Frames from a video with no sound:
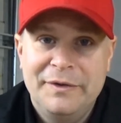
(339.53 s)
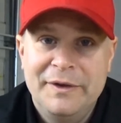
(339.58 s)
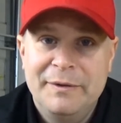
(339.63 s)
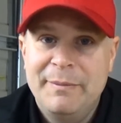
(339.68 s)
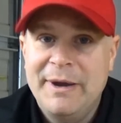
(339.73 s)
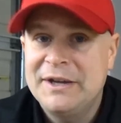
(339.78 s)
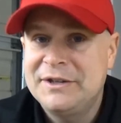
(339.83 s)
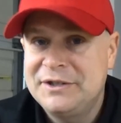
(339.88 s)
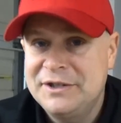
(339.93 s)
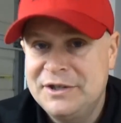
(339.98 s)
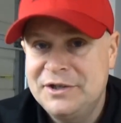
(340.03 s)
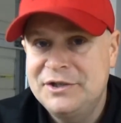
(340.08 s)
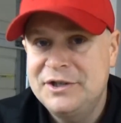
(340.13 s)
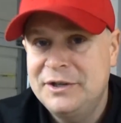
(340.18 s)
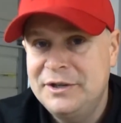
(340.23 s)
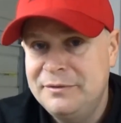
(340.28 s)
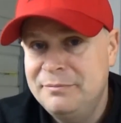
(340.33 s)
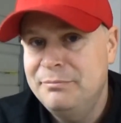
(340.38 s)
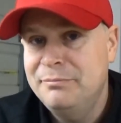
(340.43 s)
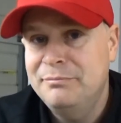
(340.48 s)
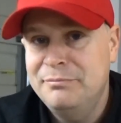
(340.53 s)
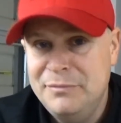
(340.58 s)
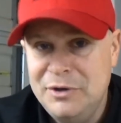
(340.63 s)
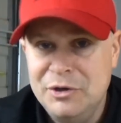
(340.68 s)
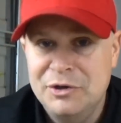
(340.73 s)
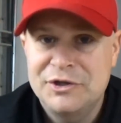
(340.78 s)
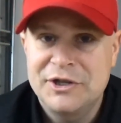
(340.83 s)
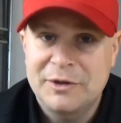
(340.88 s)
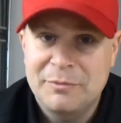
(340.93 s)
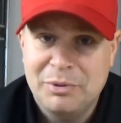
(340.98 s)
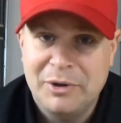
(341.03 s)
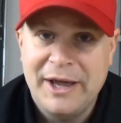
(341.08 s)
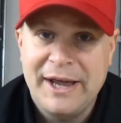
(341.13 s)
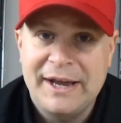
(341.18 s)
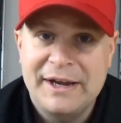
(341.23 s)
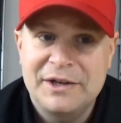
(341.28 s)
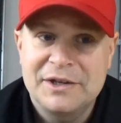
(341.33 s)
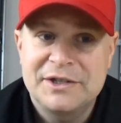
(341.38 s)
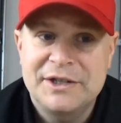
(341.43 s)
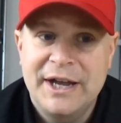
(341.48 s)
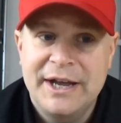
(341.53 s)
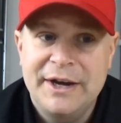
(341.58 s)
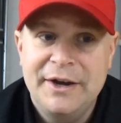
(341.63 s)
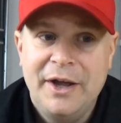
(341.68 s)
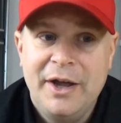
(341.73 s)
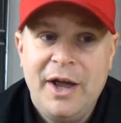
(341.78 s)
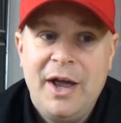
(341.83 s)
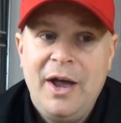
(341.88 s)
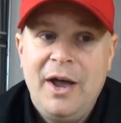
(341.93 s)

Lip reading: the message and music playing said,